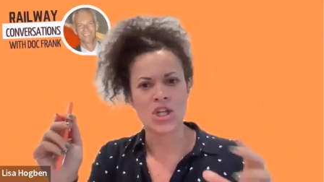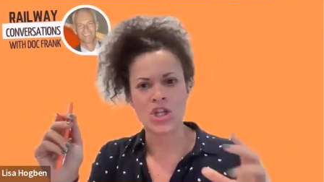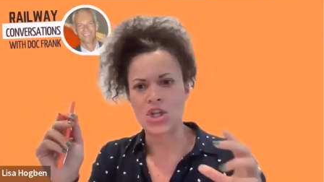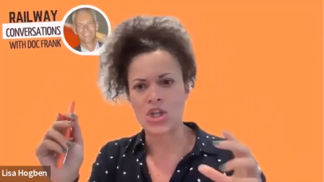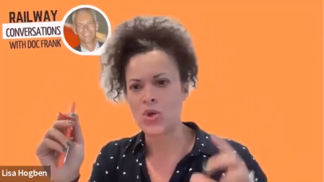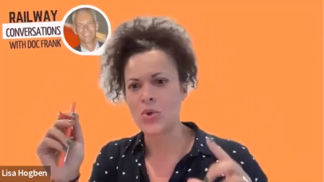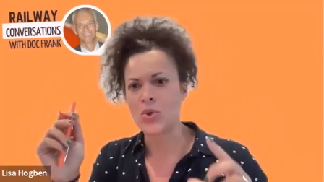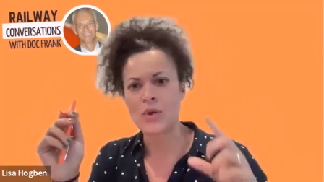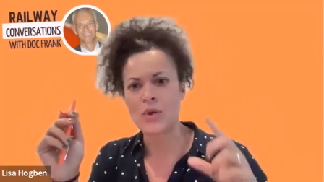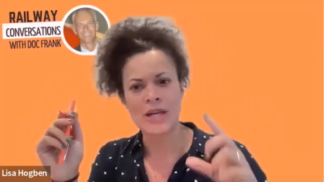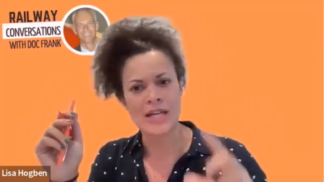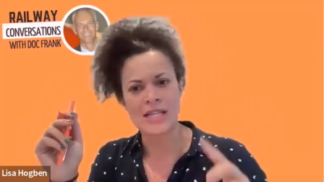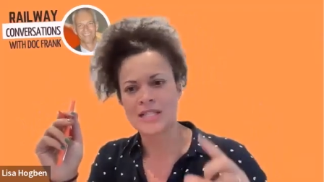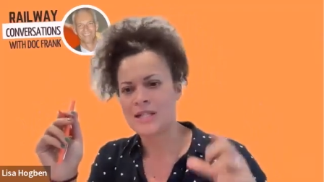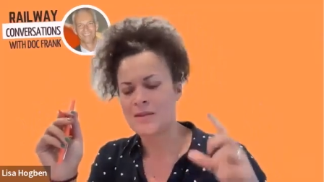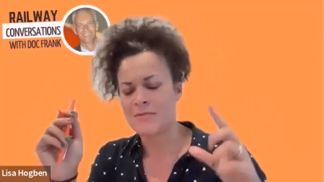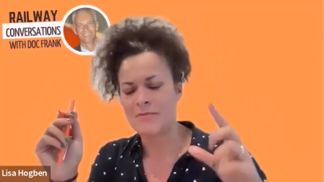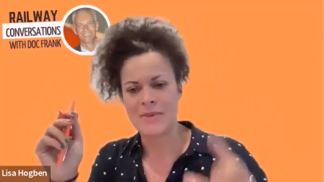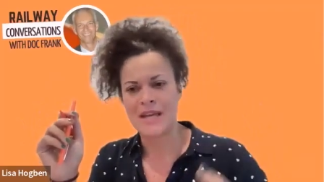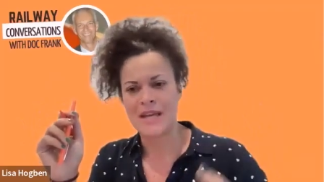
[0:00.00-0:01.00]
you
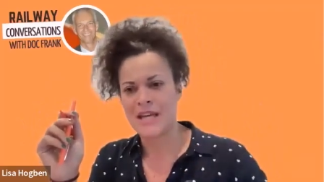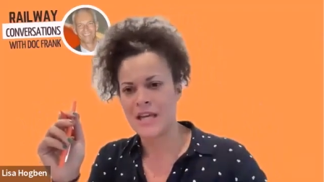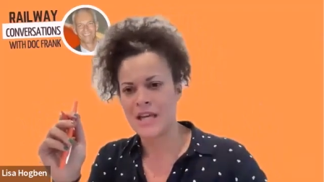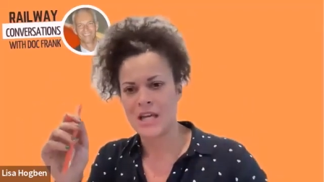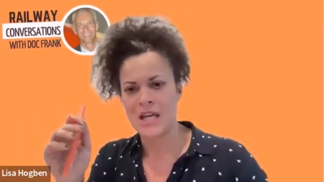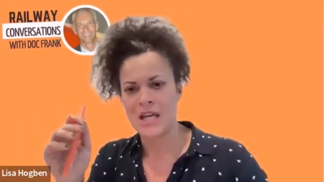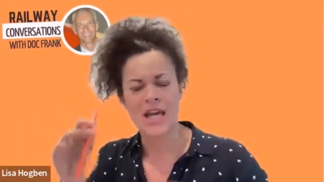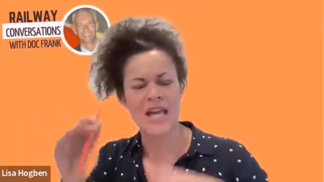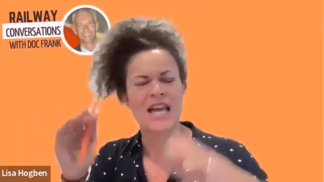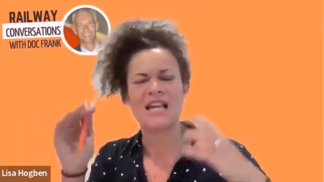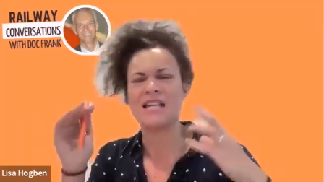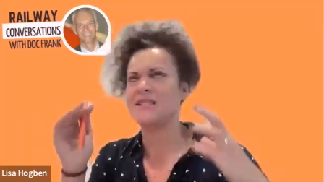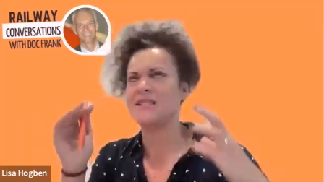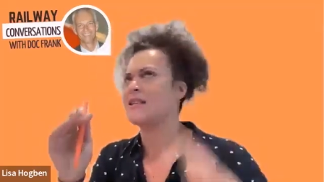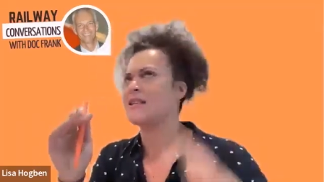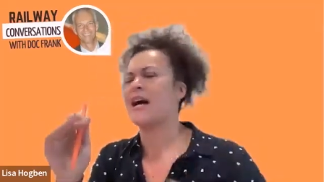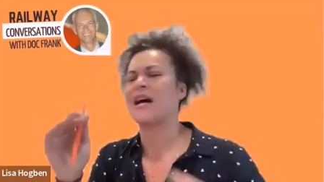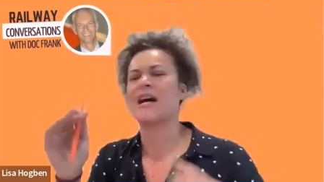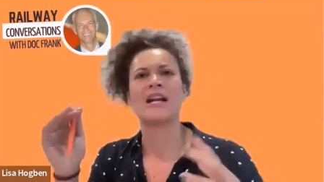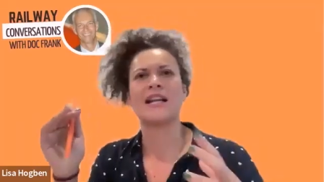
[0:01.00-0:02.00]
get to be
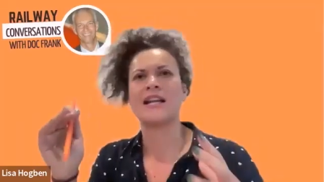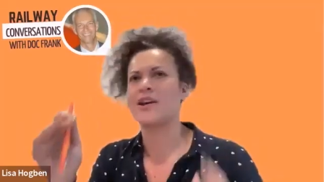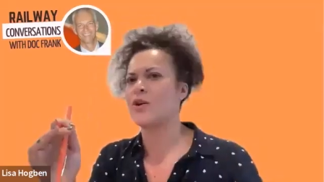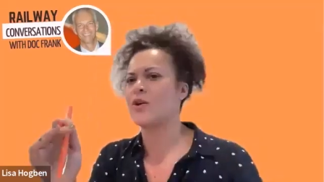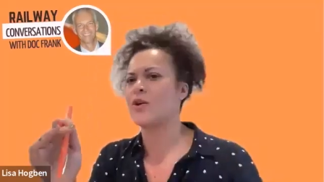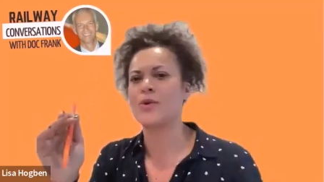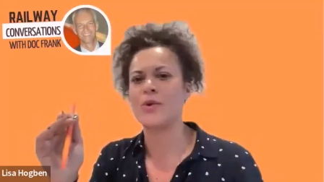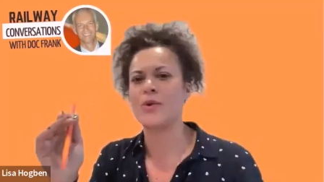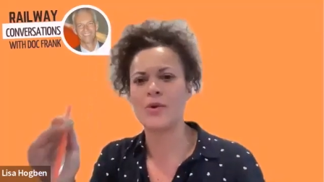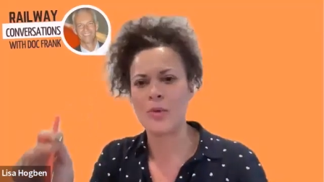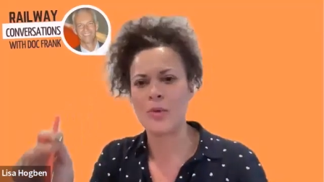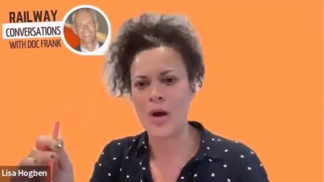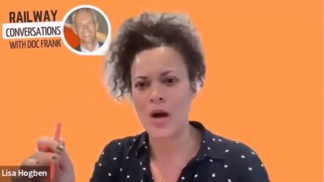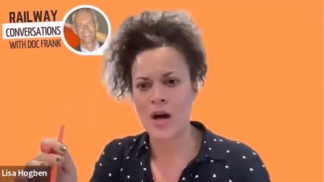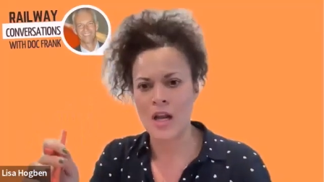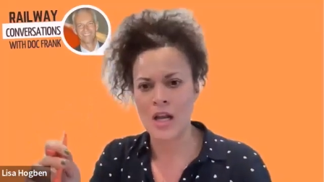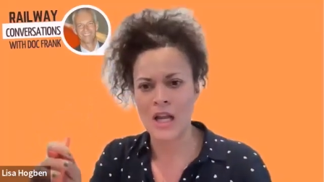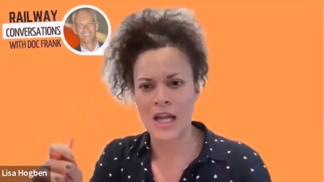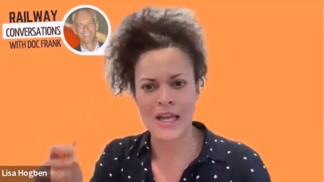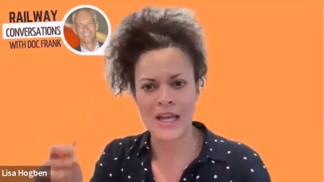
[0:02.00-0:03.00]
exactly who you
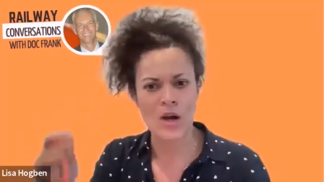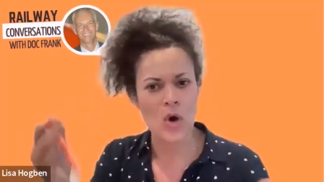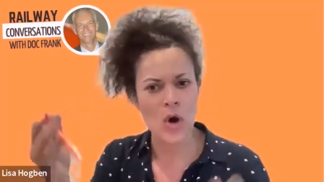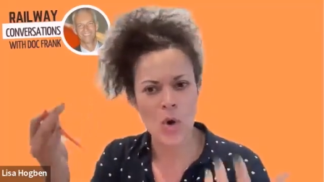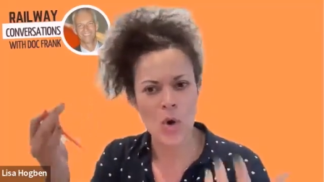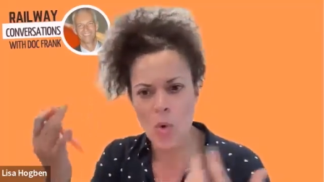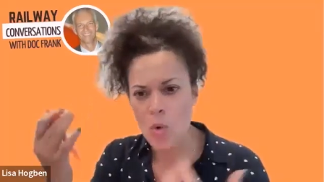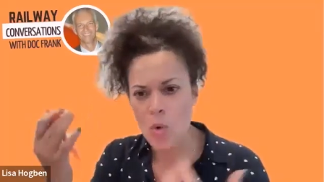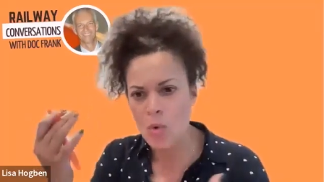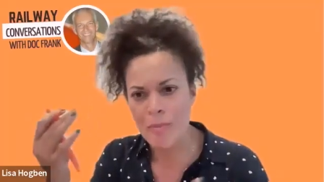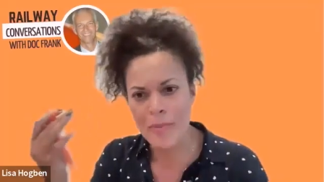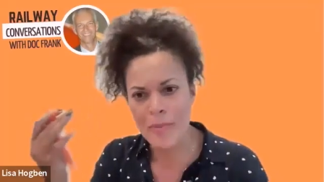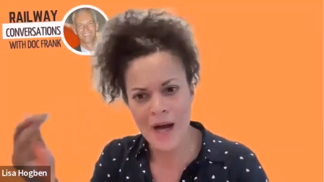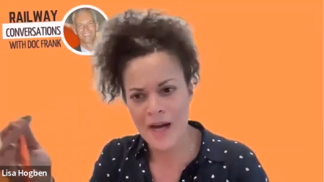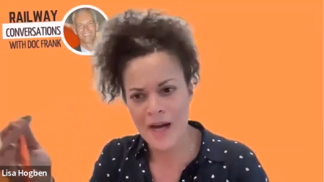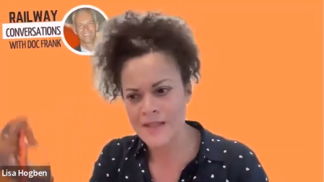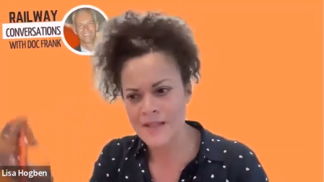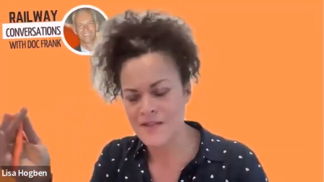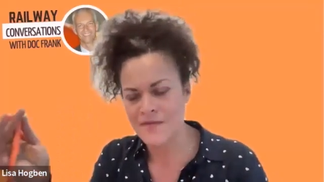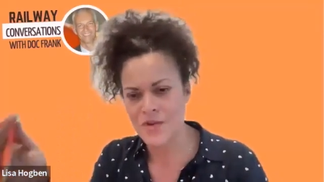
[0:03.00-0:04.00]
are, like all
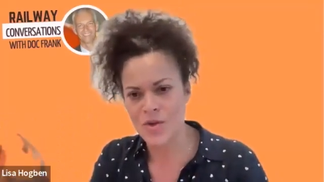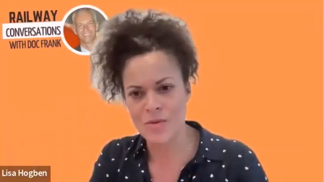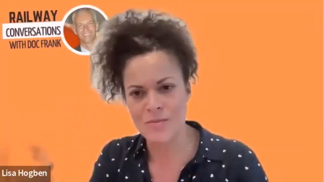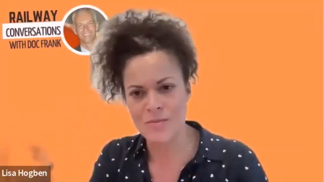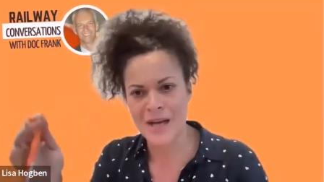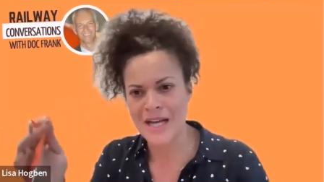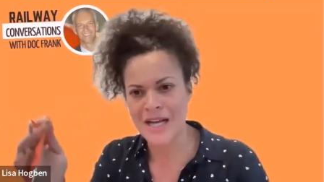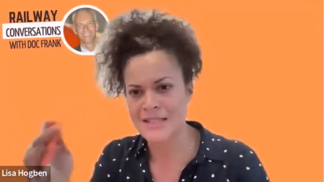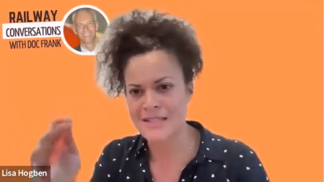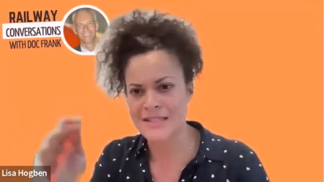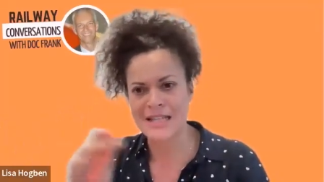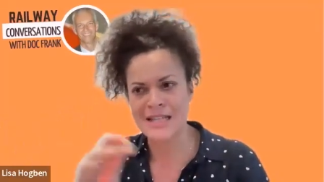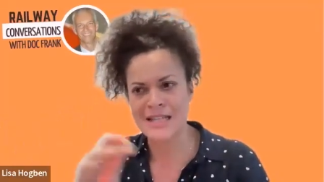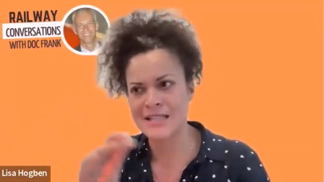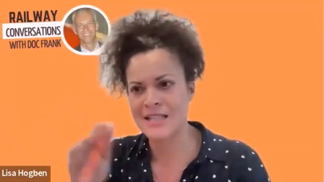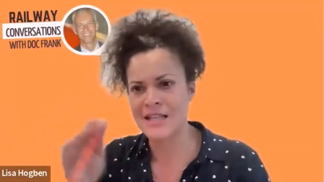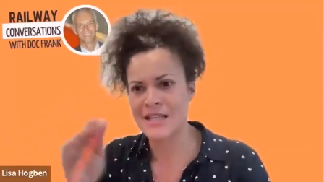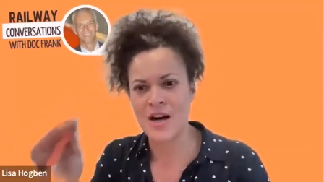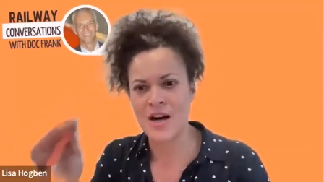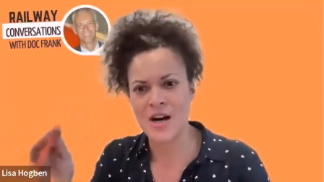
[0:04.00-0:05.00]
parts of your
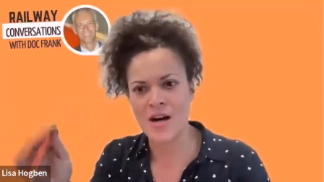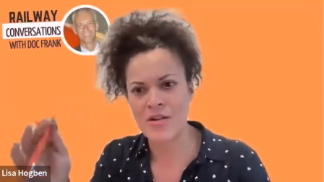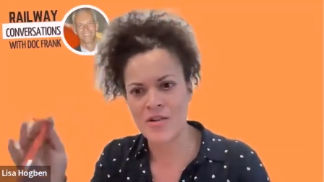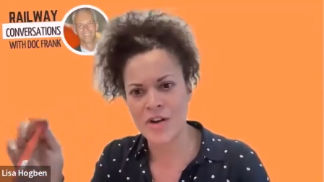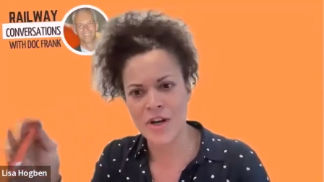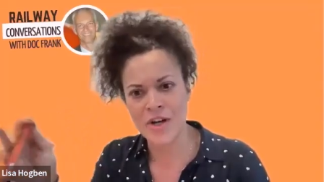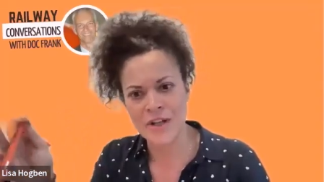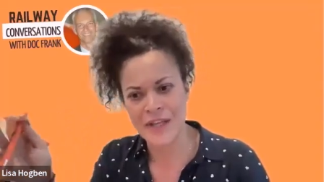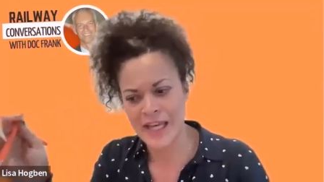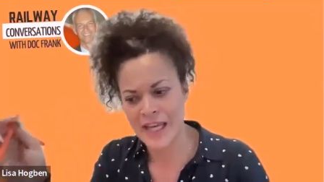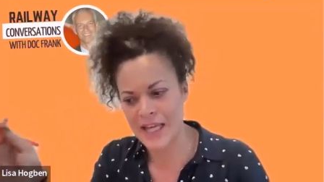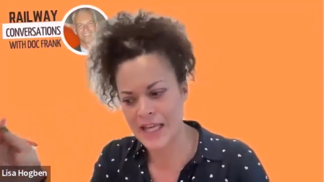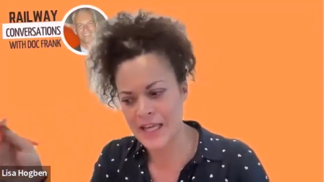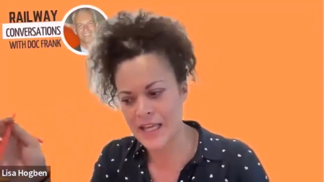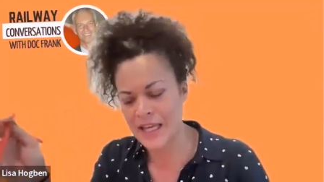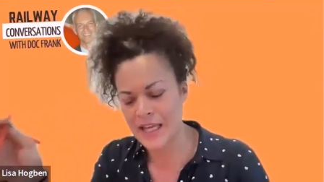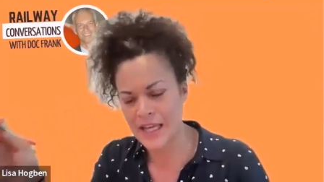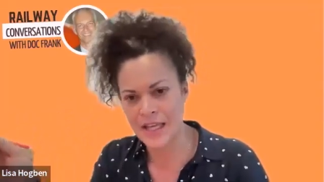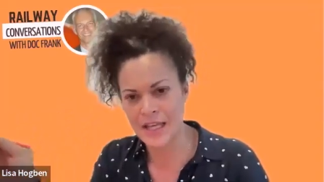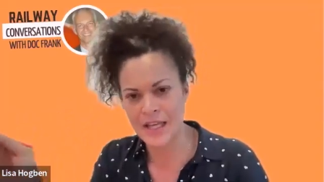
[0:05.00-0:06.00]
personality are
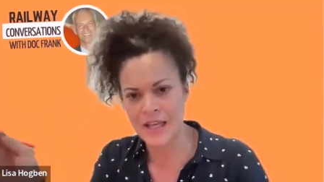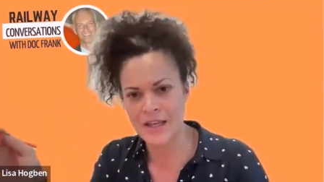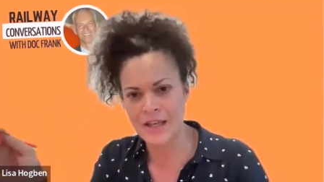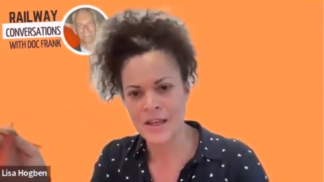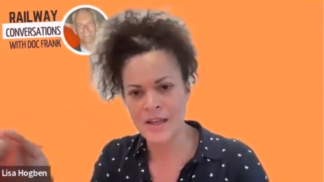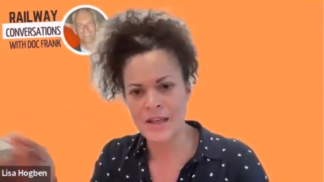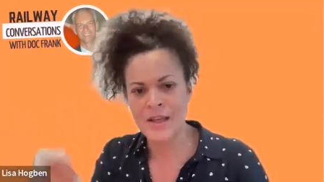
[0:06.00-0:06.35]
okay here.